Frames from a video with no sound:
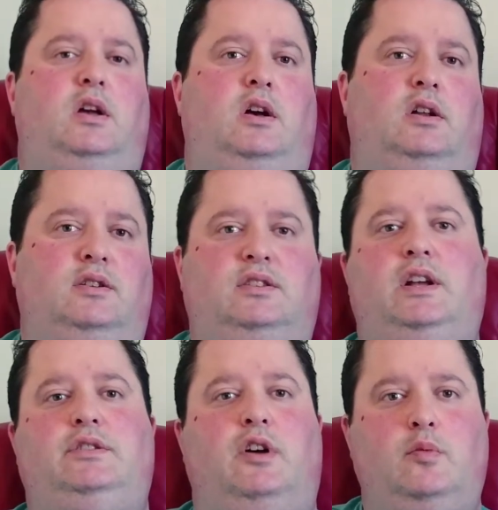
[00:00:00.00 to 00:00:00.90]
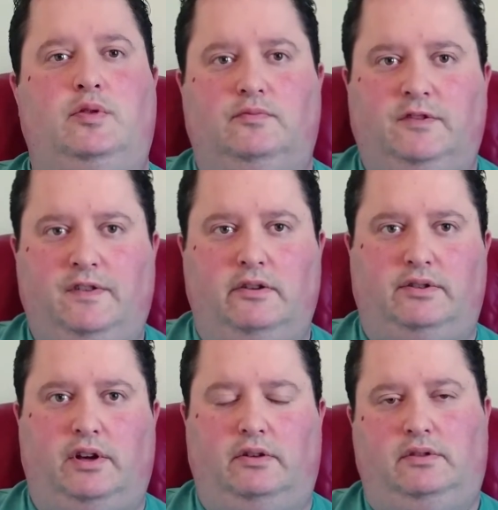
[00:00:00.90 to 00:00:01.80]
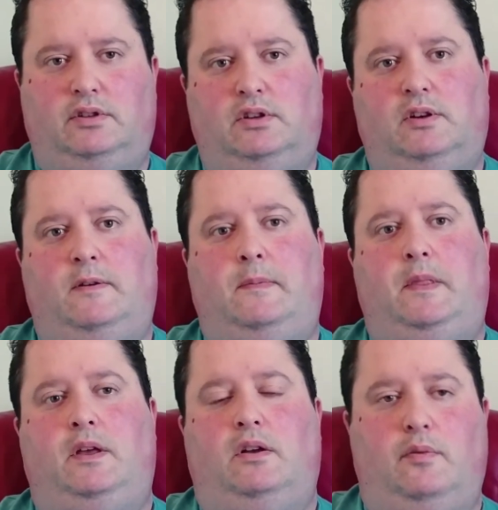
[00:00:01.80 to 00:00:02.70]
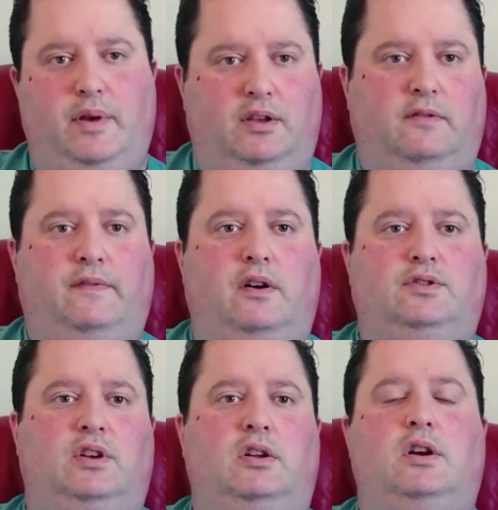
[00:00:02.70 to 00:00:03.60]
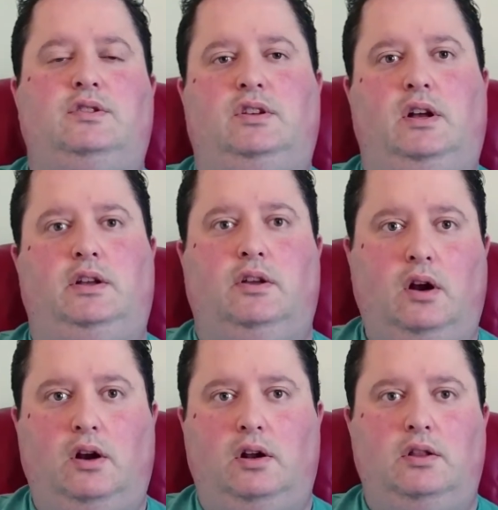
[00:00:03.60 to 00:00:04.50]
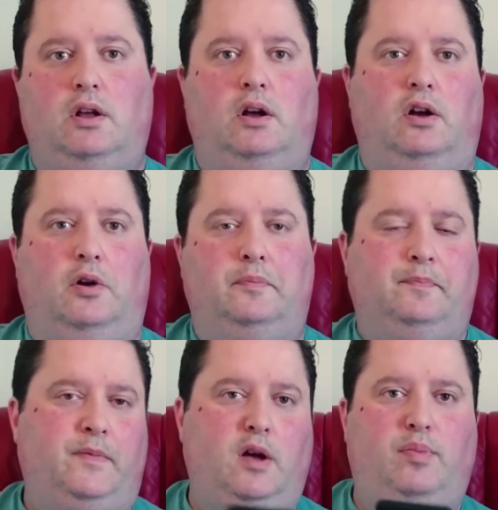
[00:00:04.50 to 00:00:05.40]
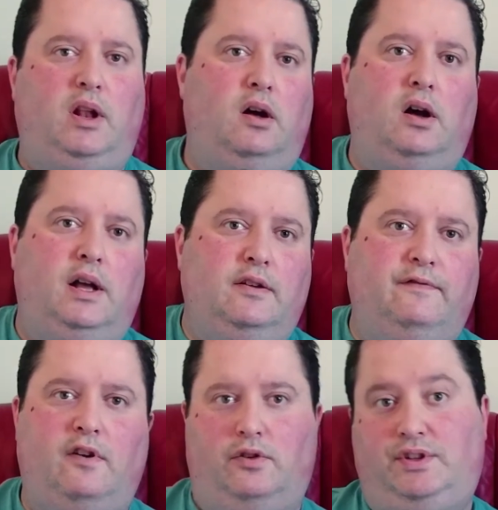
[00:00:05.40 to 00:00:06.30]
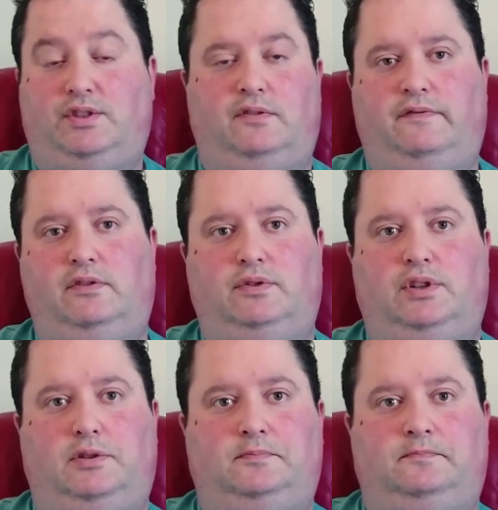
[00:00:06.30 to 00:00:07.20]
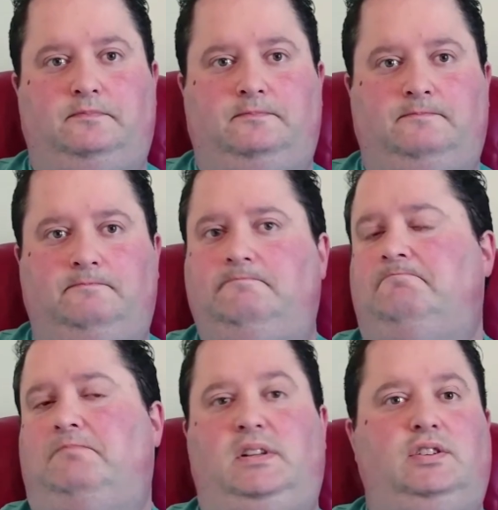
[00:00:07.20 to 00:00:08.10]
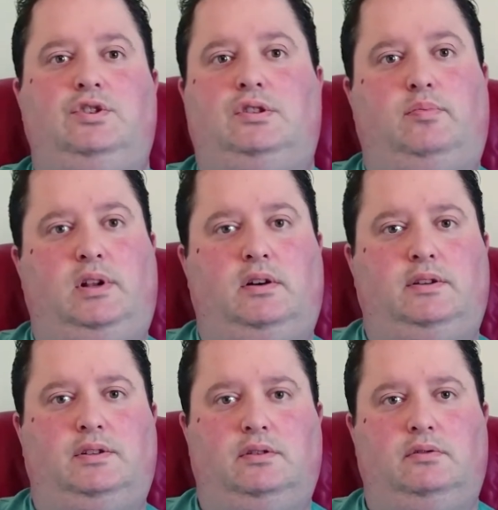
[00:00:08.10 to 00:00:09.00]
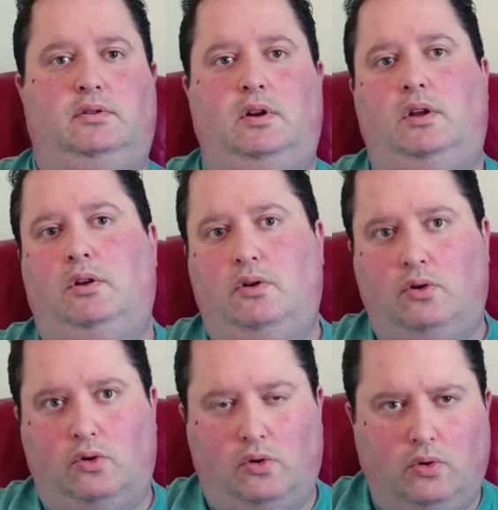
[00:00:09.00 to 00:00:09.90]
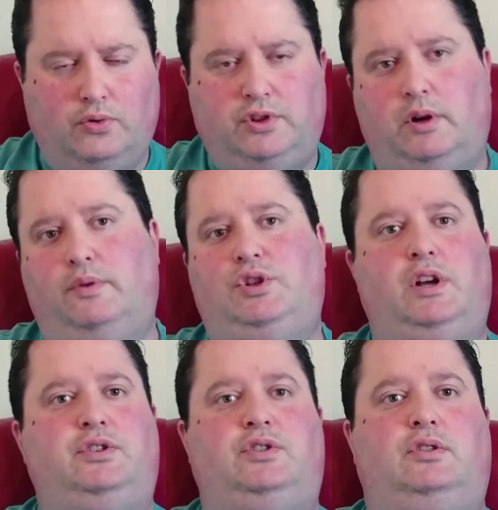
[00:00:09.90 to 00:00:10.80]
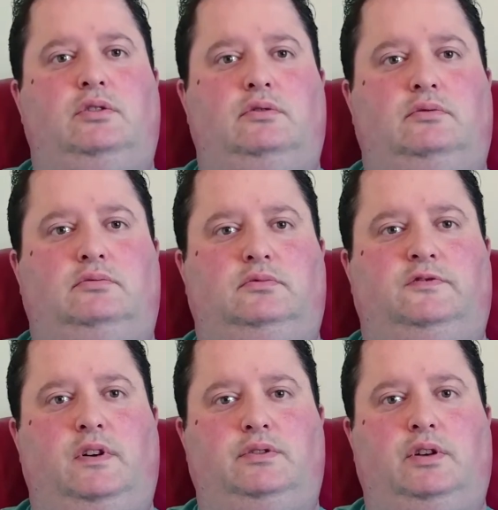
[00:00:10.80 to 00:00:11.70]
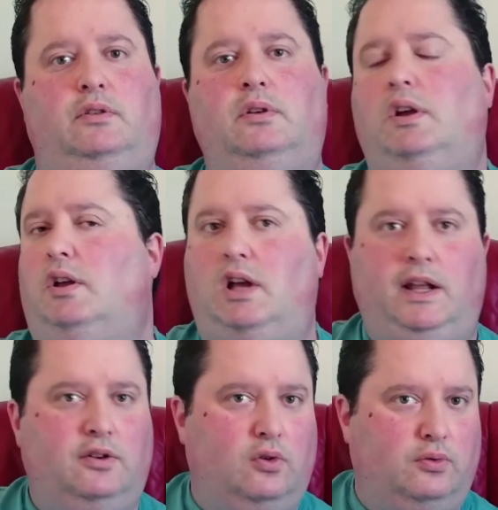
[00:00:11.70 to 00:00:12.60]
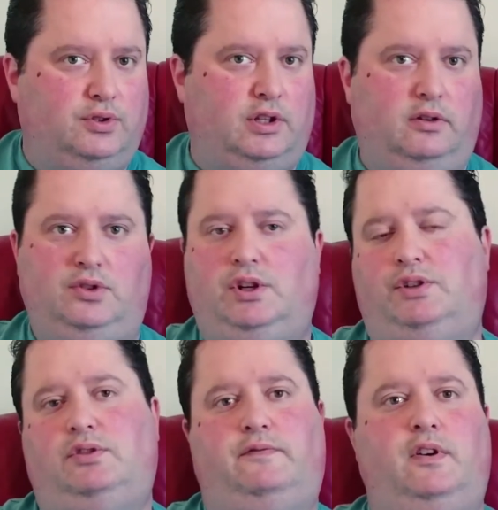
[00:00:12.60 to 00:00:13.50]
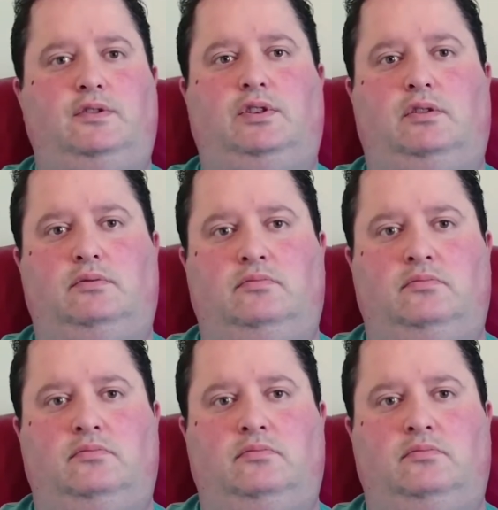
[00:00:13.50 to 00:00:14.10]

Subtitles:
I say to open photos. I pick a photo and I say, apply forest filter, and it just applies it. Or auto adjust photo, and it auto adjusts the photo.